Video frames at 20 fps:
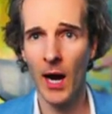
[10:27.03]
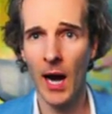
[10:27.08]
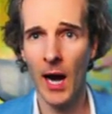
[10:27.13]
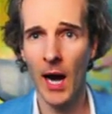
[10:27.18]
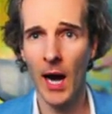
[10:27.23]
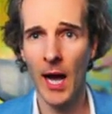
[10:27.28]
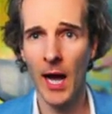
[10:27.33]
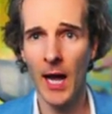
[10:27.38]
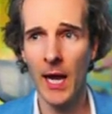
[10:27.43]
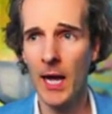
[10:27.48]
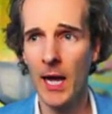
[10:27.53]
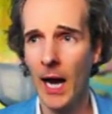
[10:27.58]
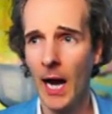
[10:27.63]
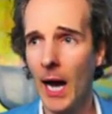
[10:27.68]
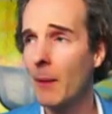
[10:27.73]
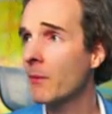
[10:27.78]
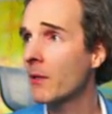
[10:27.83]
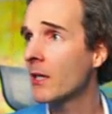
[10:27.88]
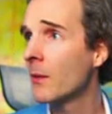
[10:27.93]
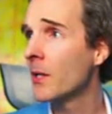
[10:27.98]
I
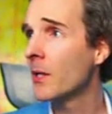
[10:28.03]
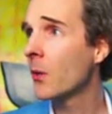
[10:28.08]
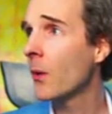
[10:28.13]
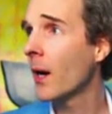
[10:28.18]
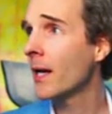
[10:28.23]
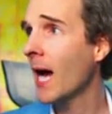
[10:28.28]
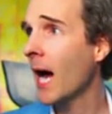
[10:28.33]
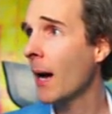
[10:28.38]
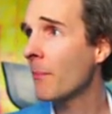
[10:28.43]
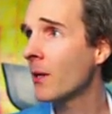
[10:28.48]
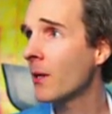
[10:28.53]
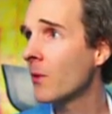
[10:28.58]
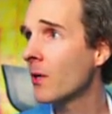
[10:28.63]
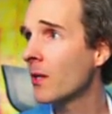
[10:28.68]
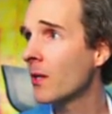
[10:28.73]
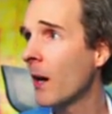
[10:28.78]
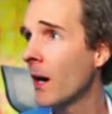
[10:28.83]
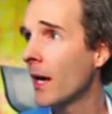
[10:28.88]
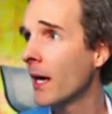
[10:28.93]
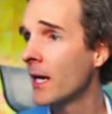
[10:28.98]
am going to be quite happy
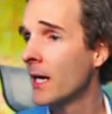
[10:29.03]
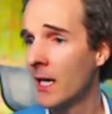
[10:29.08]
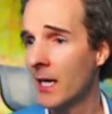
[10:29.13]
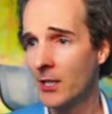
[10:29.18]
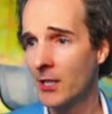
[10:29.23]
with my